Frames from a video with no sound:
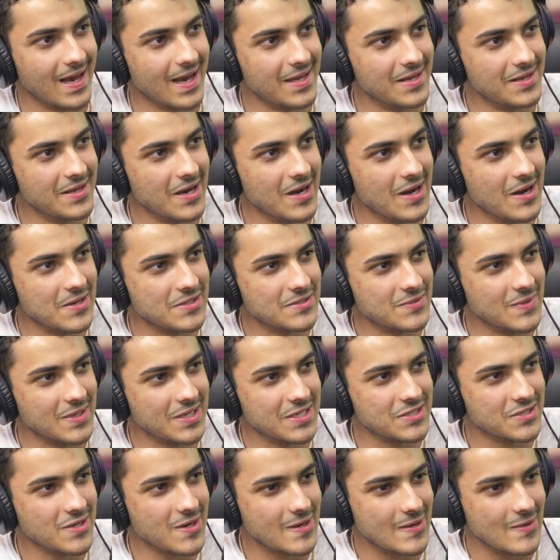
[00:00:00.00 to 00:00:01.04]
I know, so we can
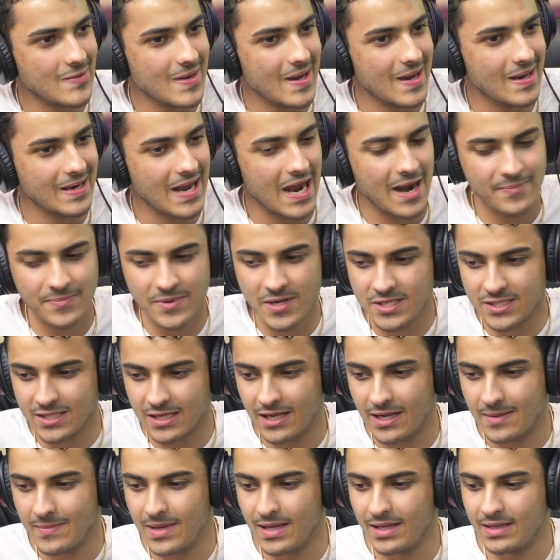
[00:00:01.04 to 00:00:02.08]
joke around. I
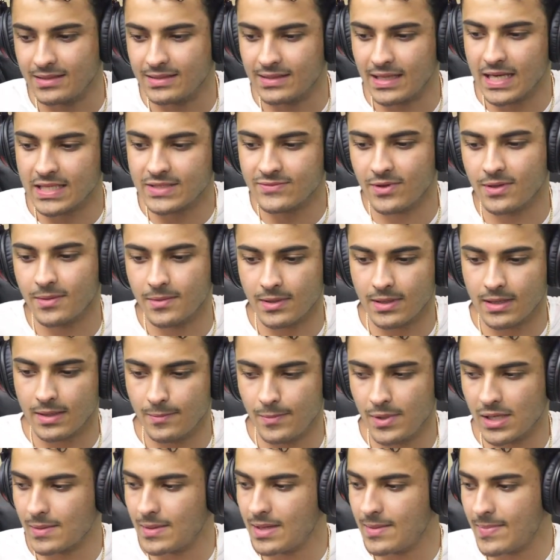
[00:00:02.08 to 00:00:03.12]
appreciate it, man. Thanks for
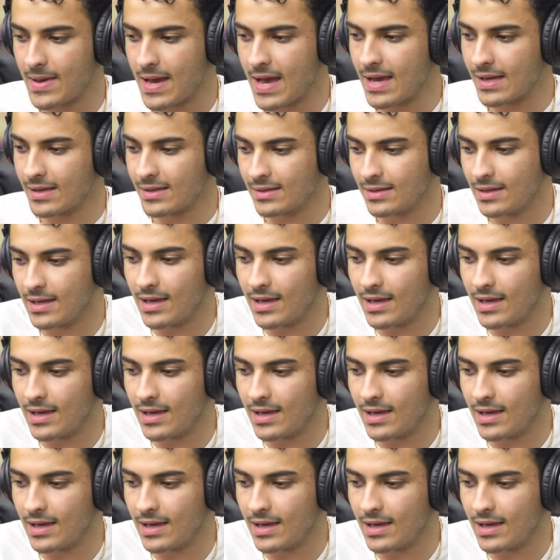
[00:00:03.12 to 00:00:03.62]
bringing me back.